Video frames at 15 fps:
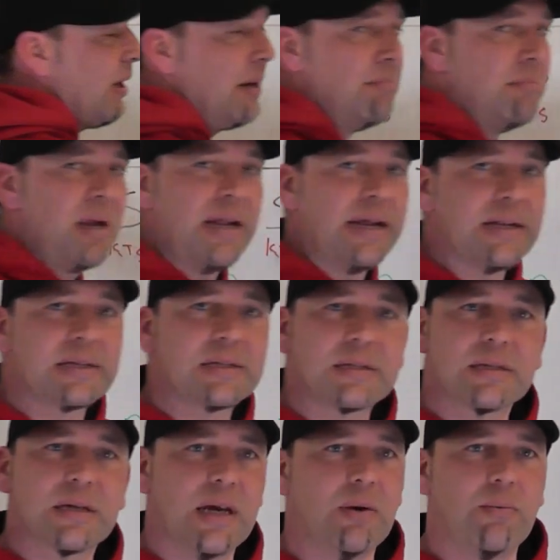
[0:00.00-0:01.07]
in
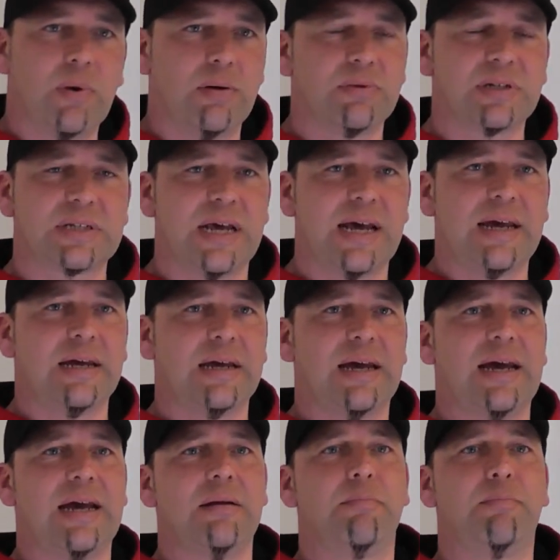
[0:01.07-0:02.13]
minutes. It won't say
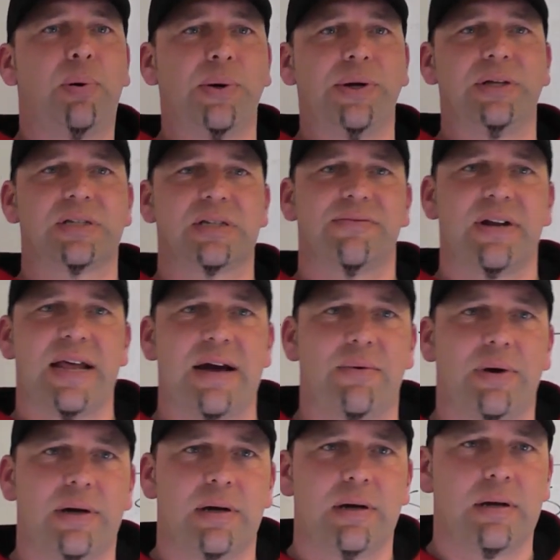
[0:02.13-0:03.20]
in points of an
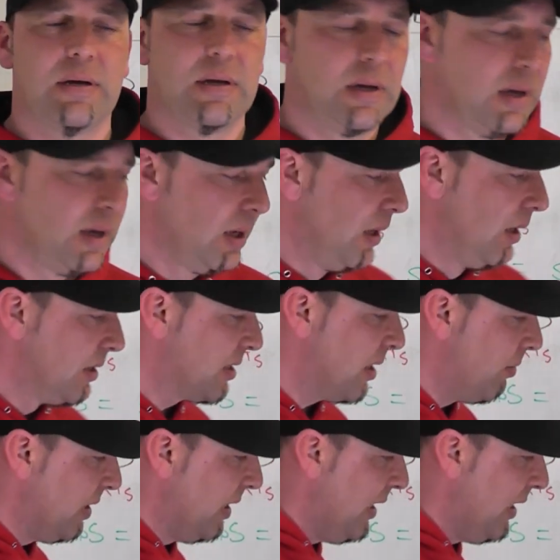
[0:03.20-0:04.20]
hour. So an